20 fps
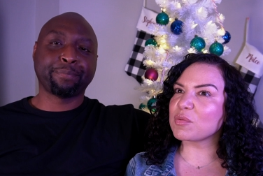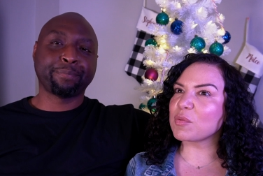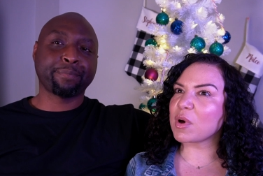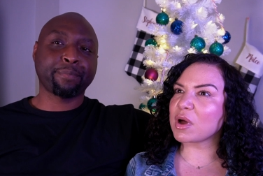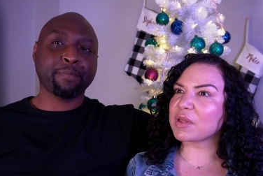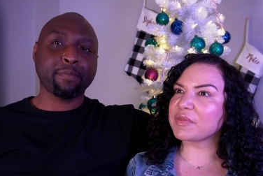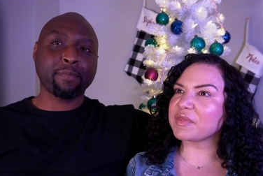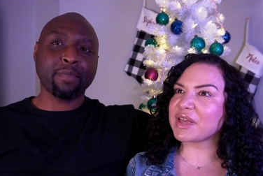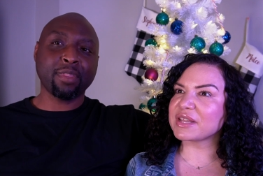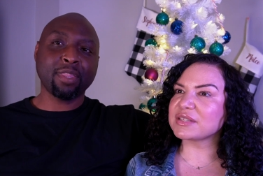
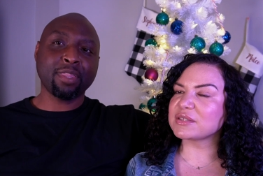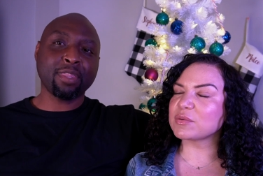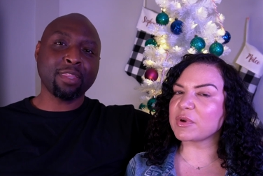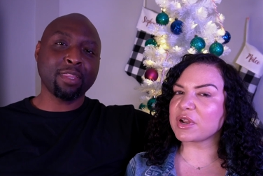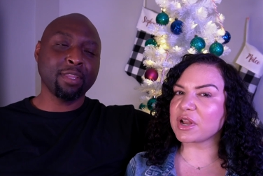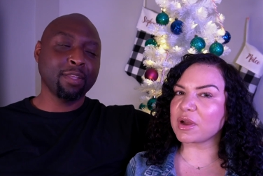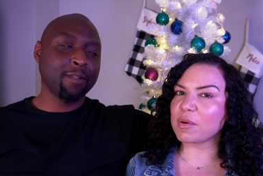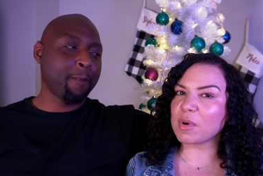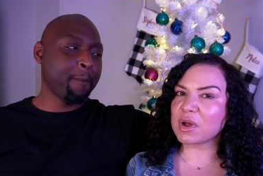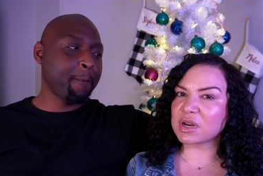Speaker 1: want that's
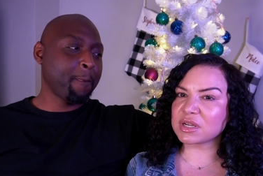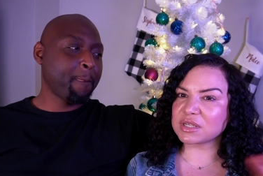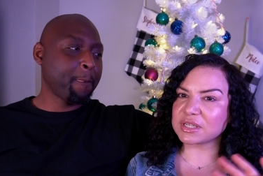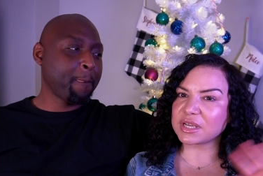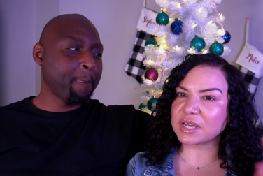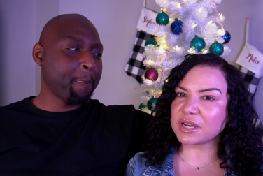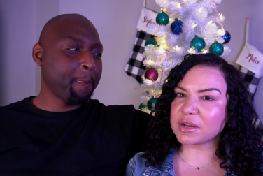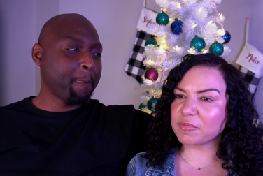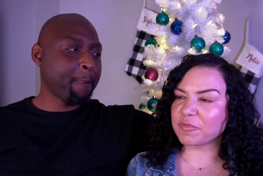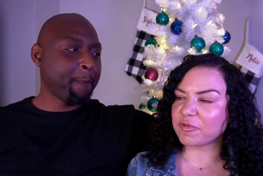what I wanted to
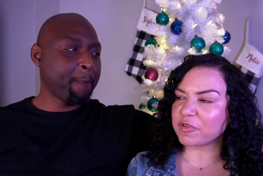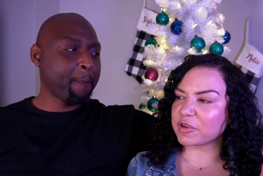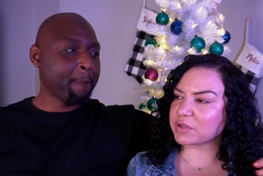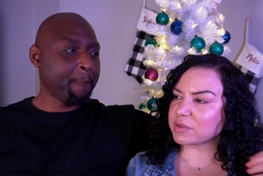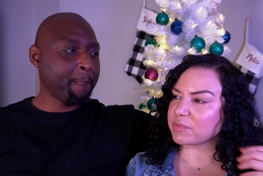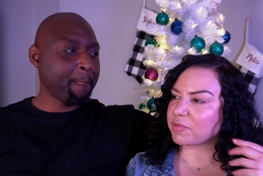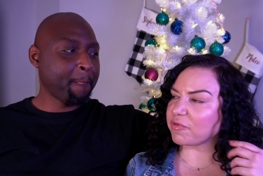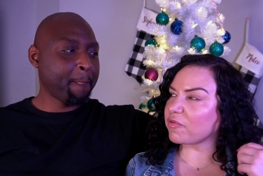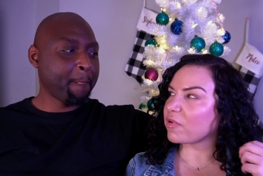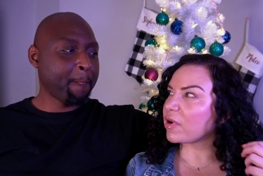get him
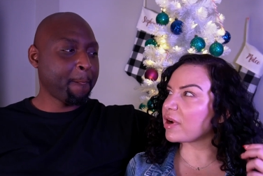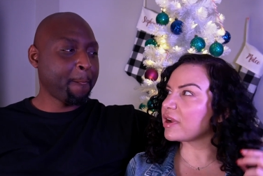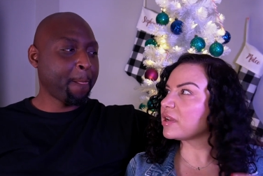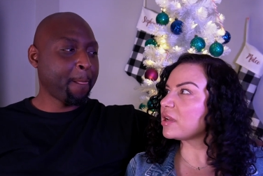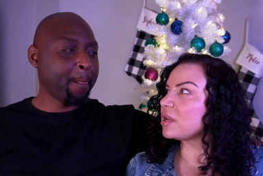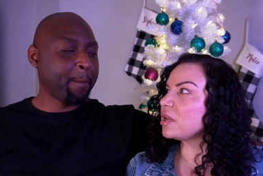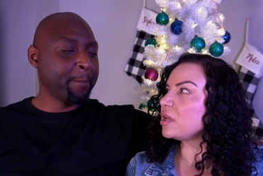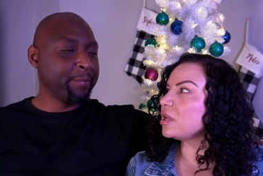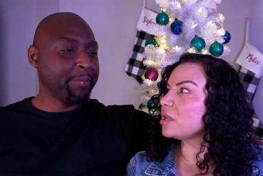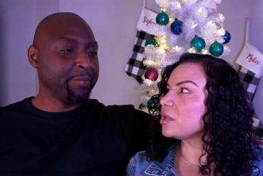first before
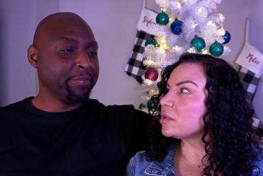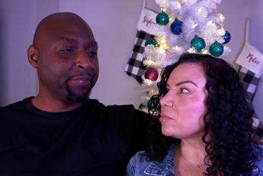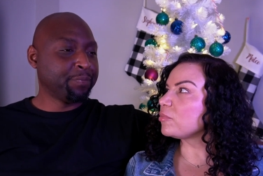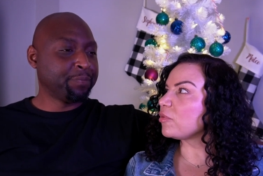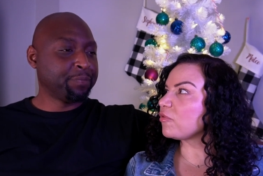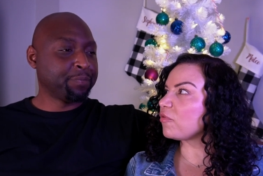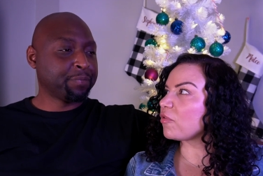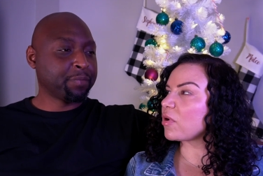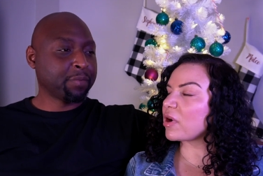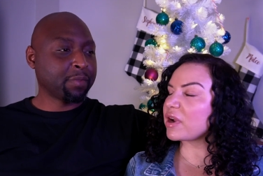I
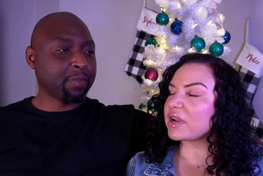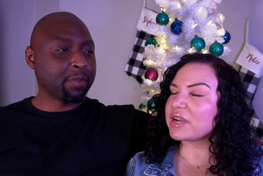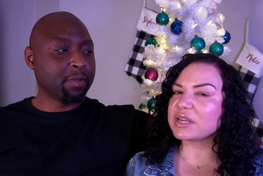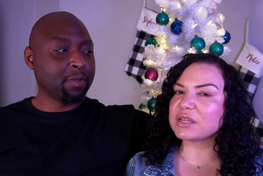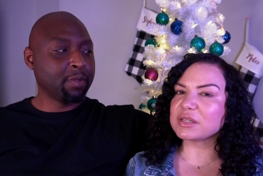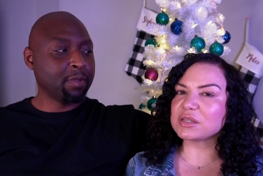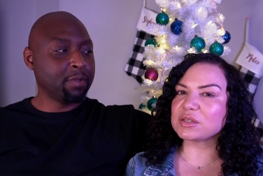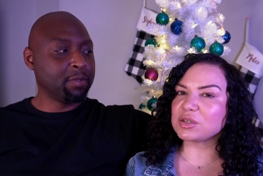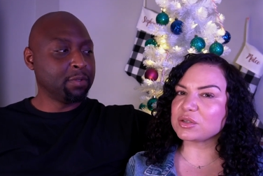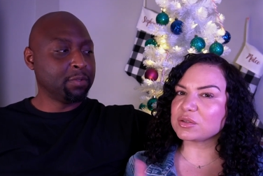before
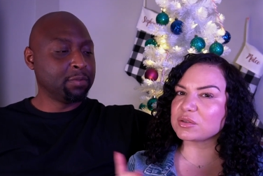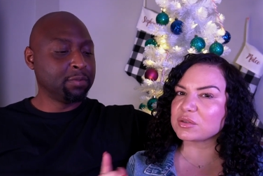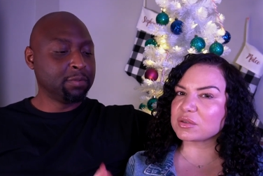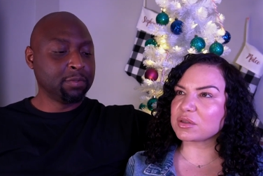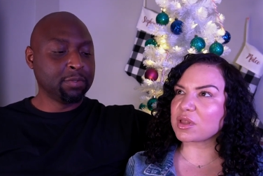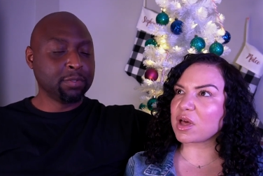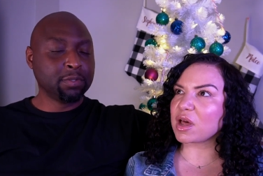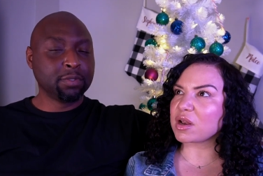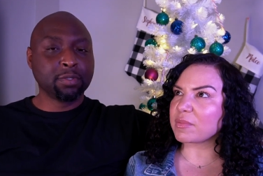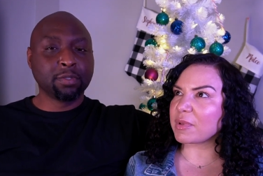I
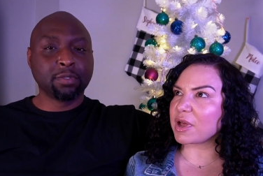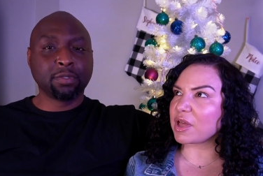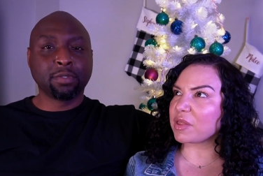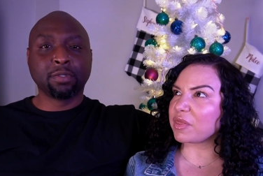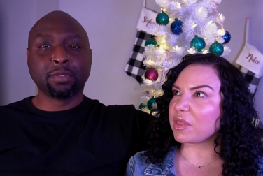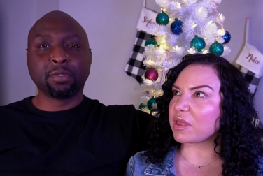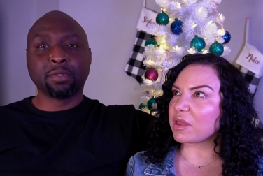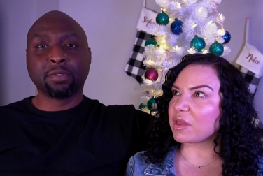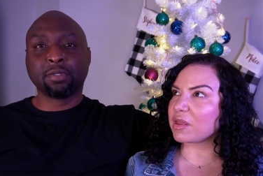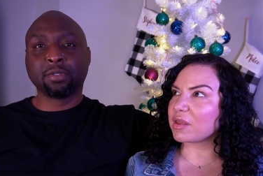thought
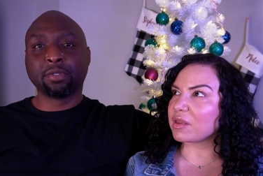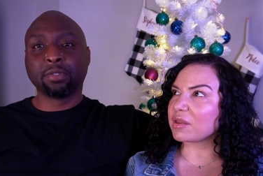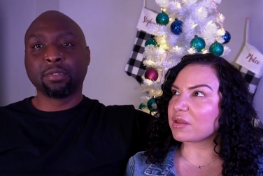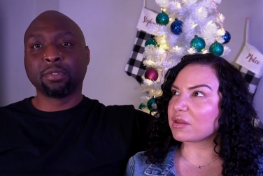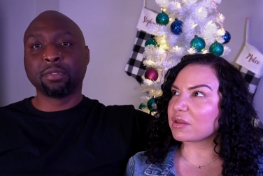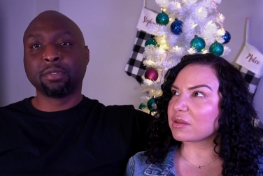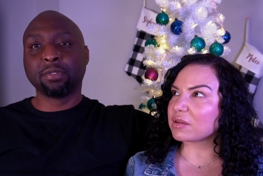about the